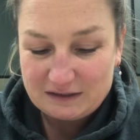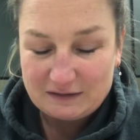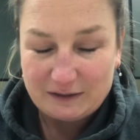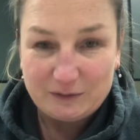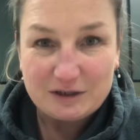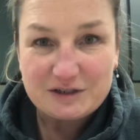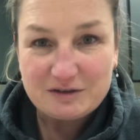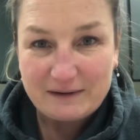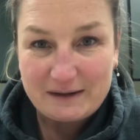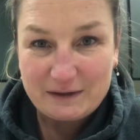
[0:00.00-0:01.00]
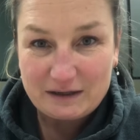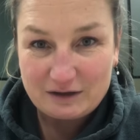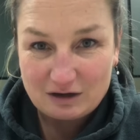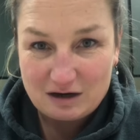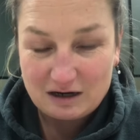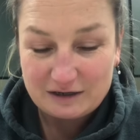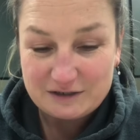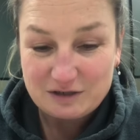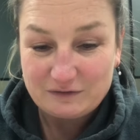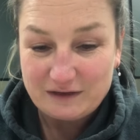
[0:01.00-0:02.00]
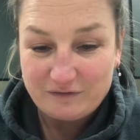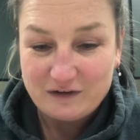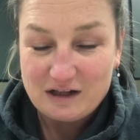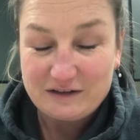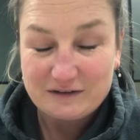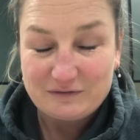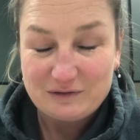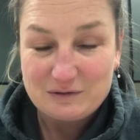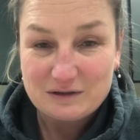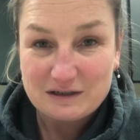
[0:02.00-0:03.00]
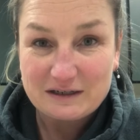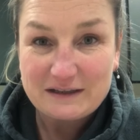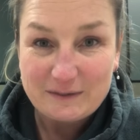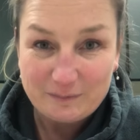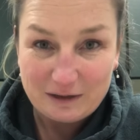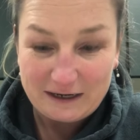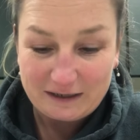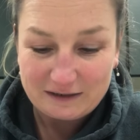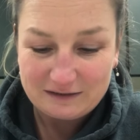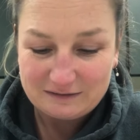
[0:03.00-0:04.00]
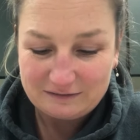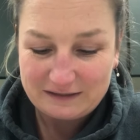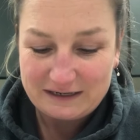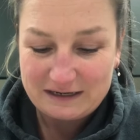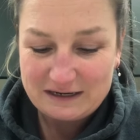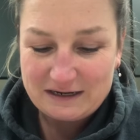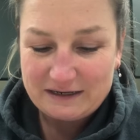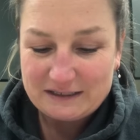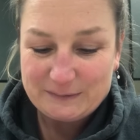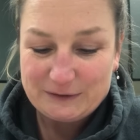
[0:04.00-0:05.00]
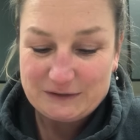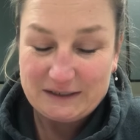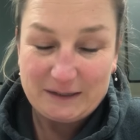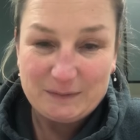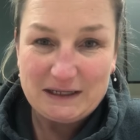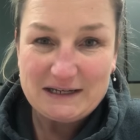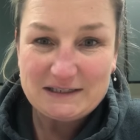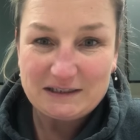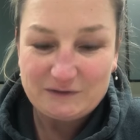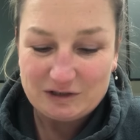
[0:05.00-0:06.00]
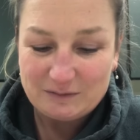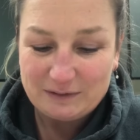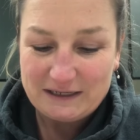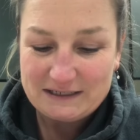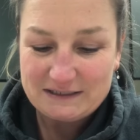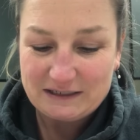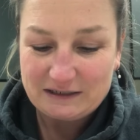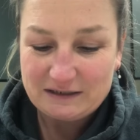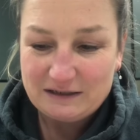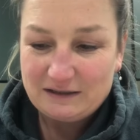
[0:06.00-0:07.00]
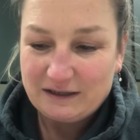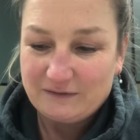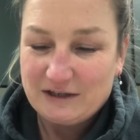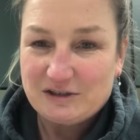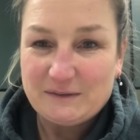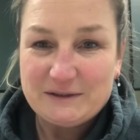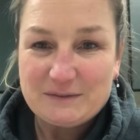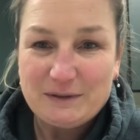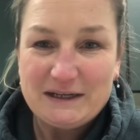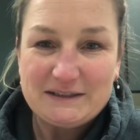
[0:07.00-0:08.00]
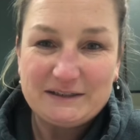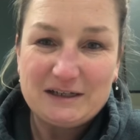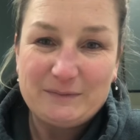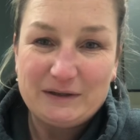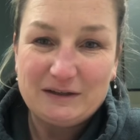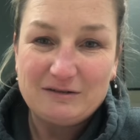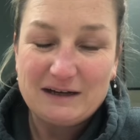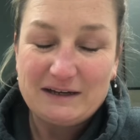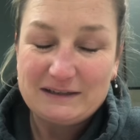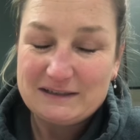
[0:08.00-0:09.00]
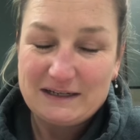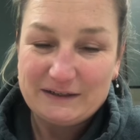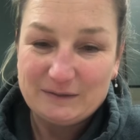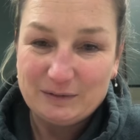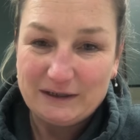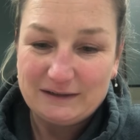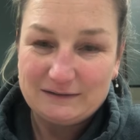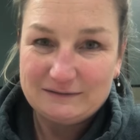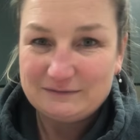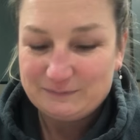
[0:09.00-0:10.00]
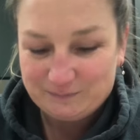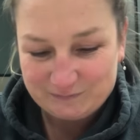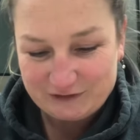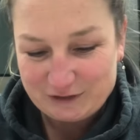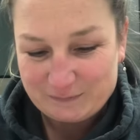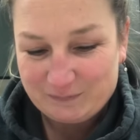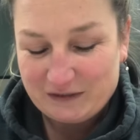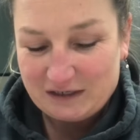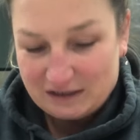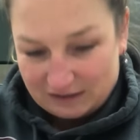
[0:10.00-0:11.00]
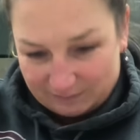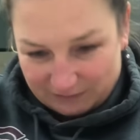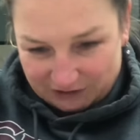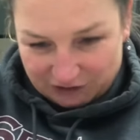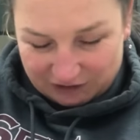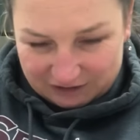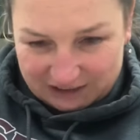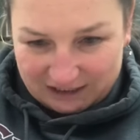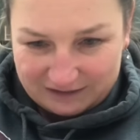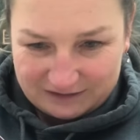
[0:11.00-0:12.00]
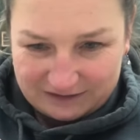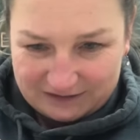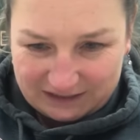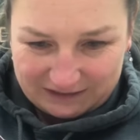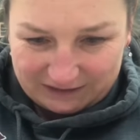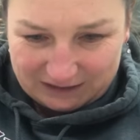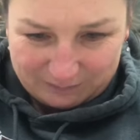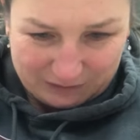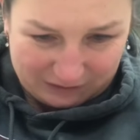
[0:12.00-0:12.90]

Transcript: like when they're ceramic, they're hard. So if they fall on the floor, they break, okay? As opposed to like plastic, if you drop plastic, like if I drop this plastic cup on the ground, it's not gonna break. So make sure your chalice is standing up,